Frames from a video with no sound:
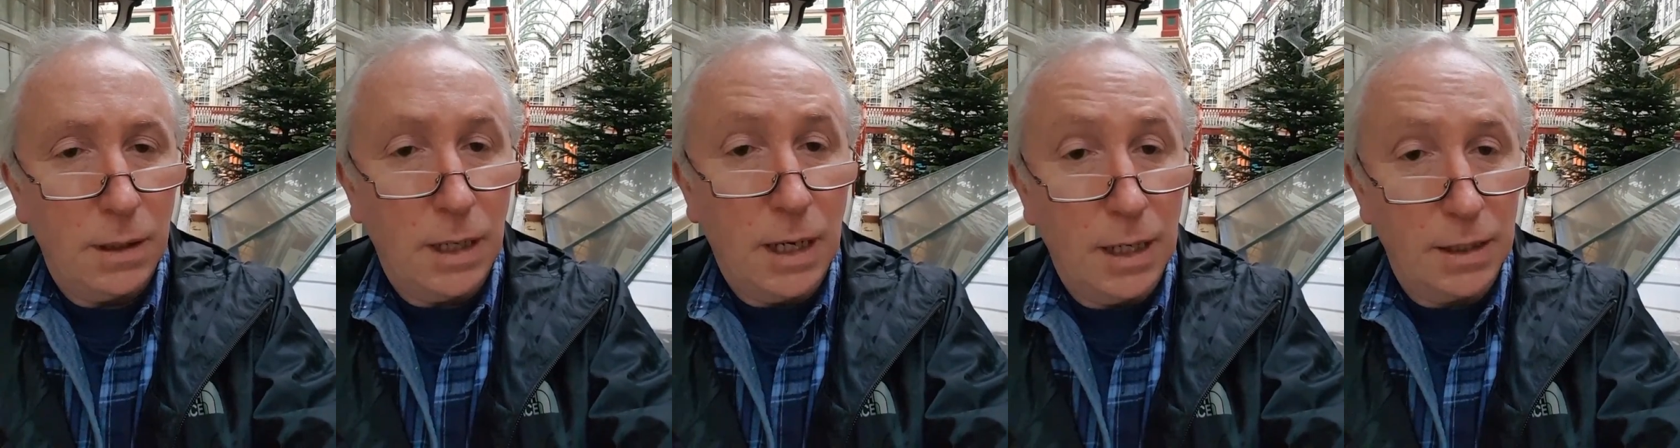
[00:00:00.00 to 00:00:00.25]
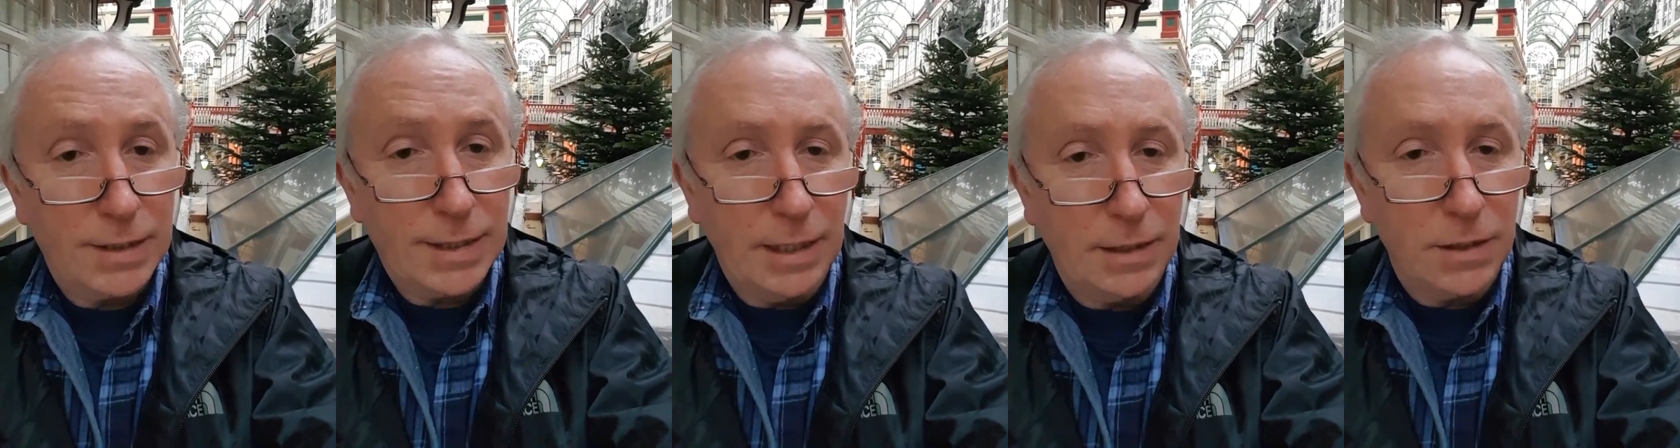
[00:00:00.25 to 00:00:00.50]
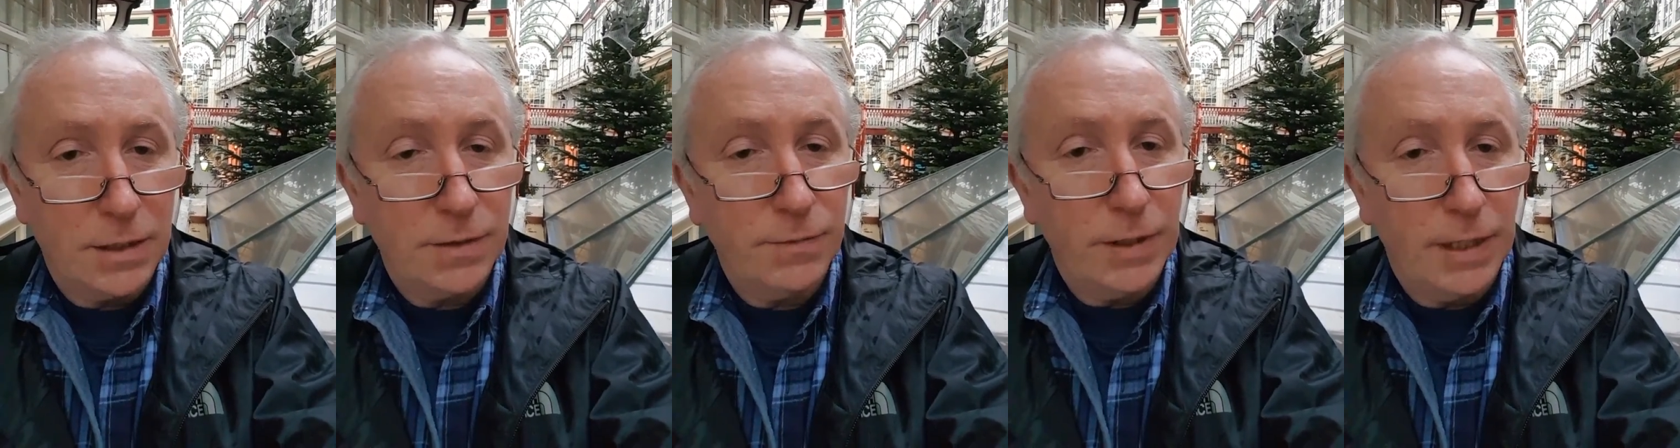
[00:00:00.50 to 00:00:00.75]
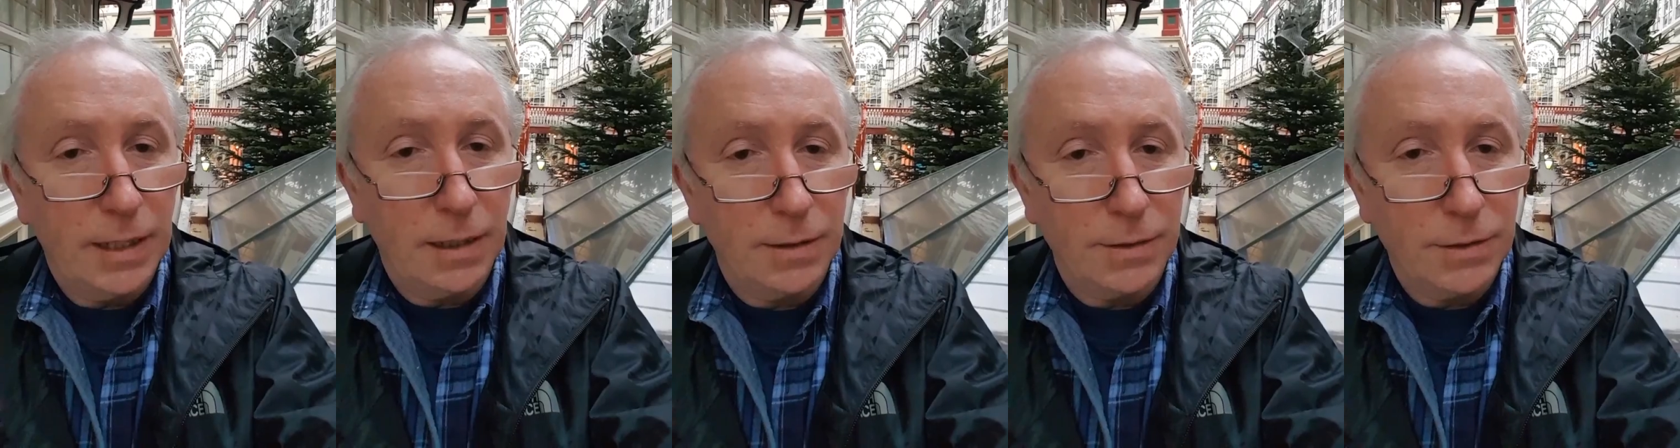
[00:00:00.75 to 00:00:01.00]
arse end
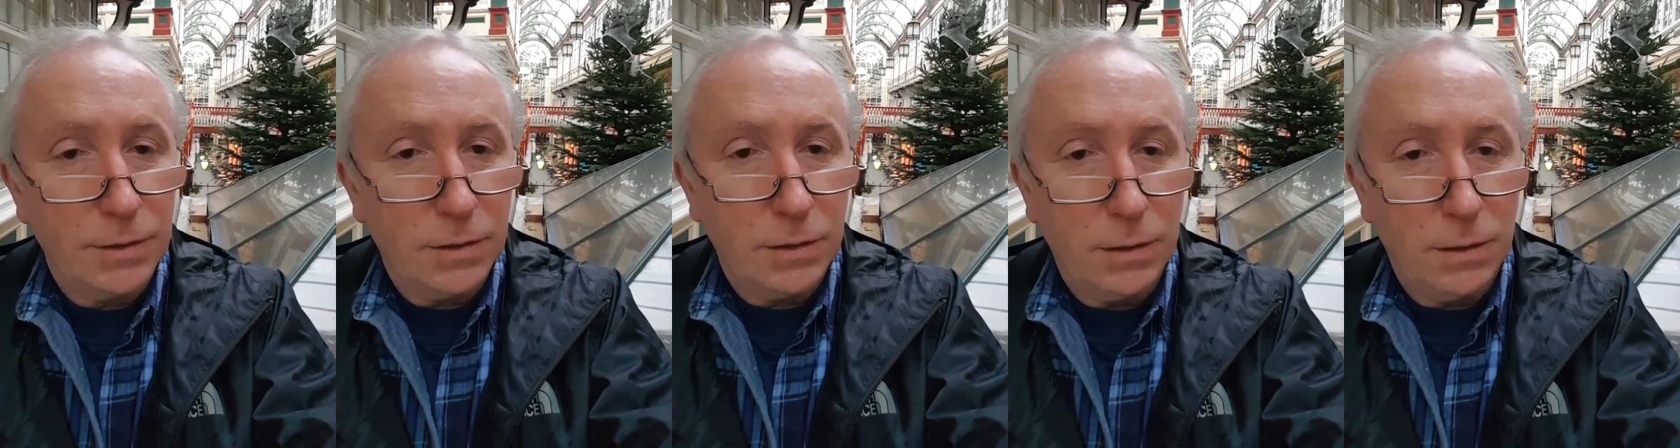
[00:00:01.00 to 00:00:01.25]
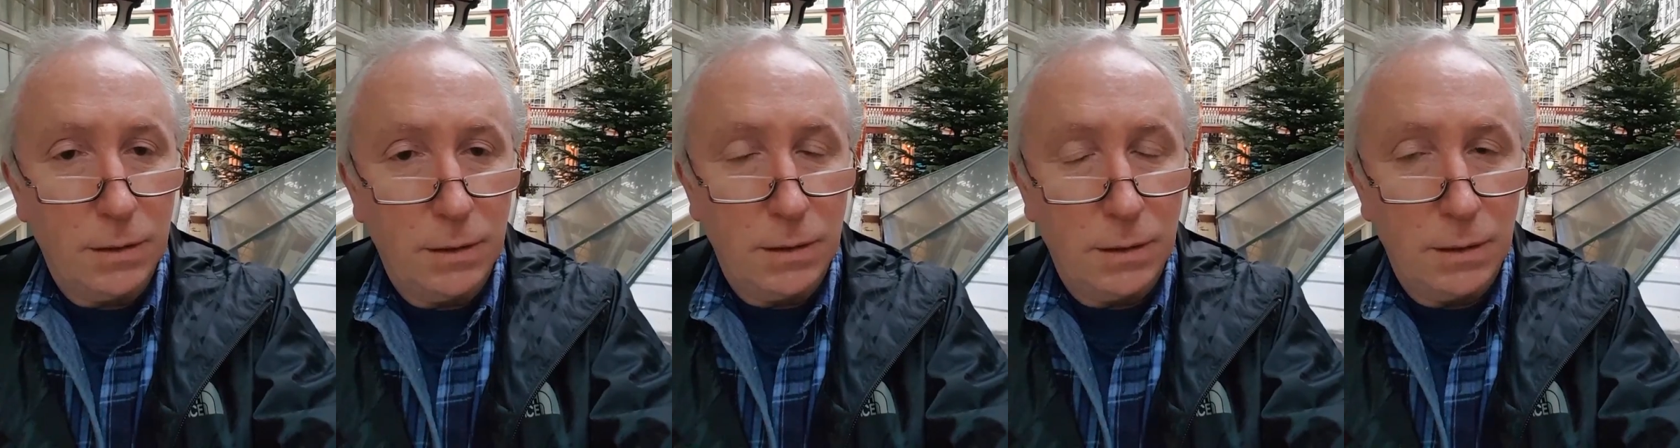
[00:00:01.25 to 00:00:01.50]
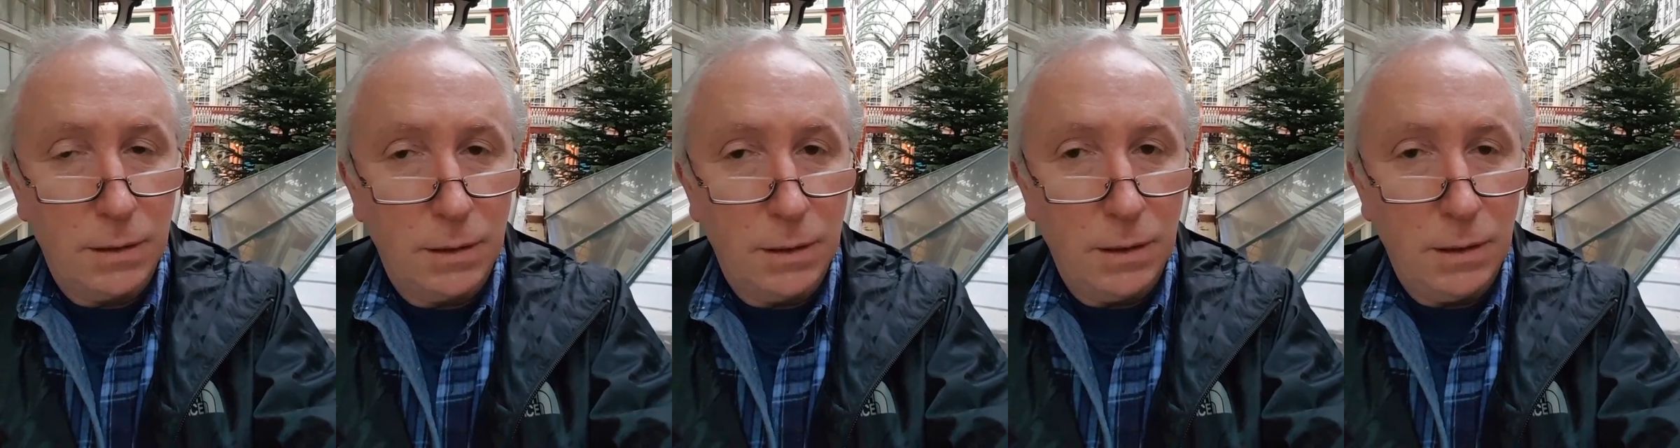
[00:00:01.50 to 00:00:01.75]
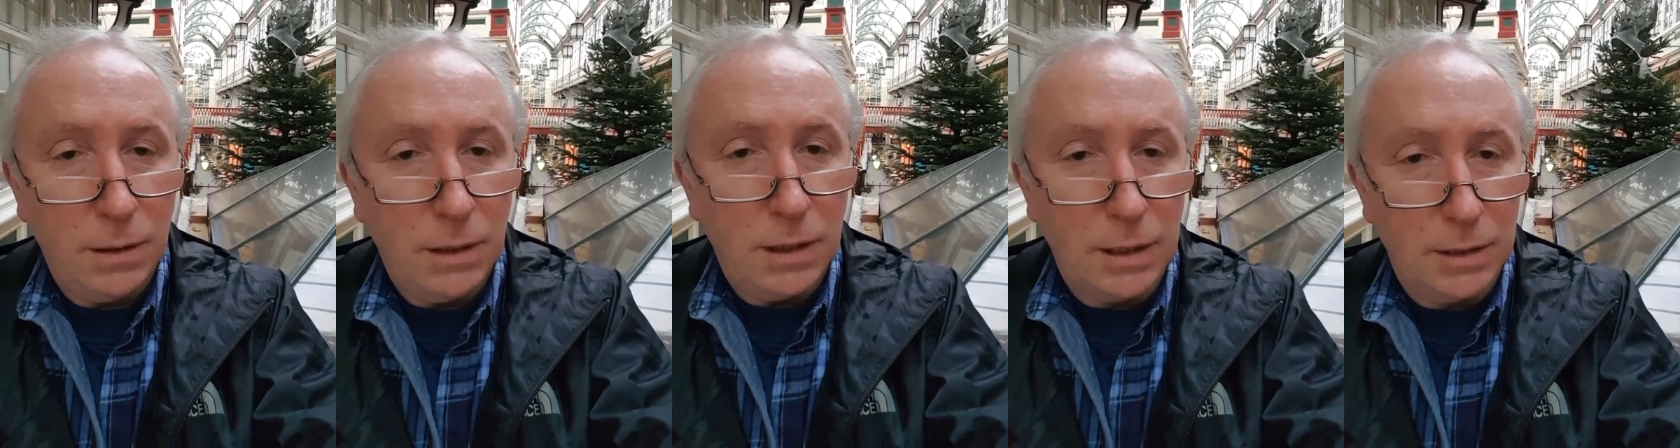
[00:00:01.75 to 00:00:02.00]
surveillance
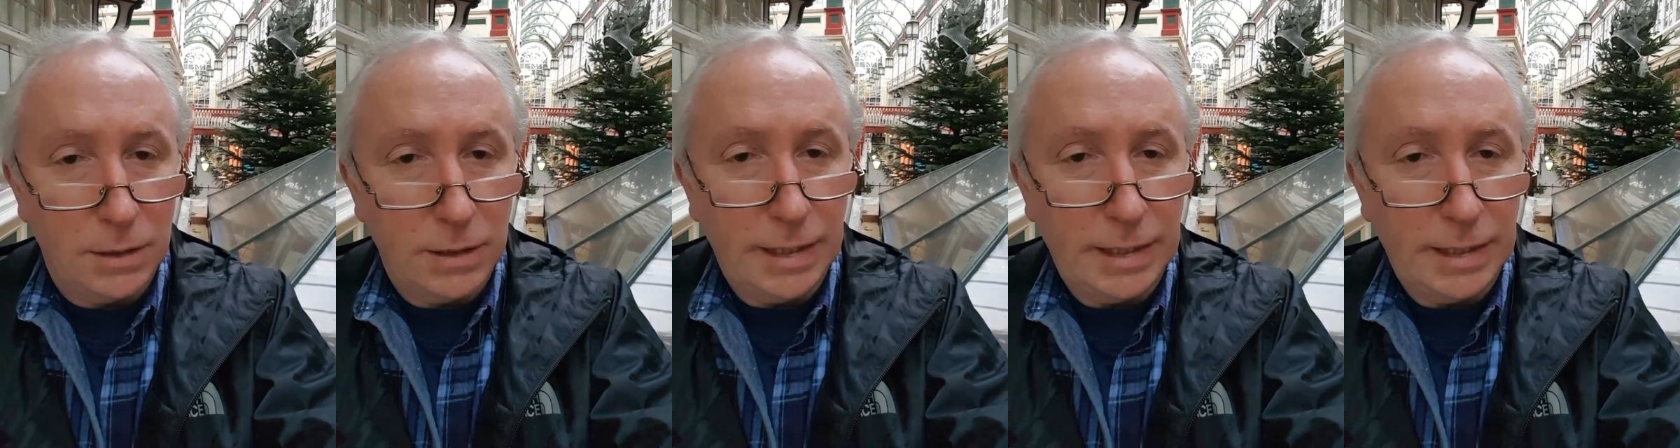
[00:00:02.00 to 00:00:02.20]
is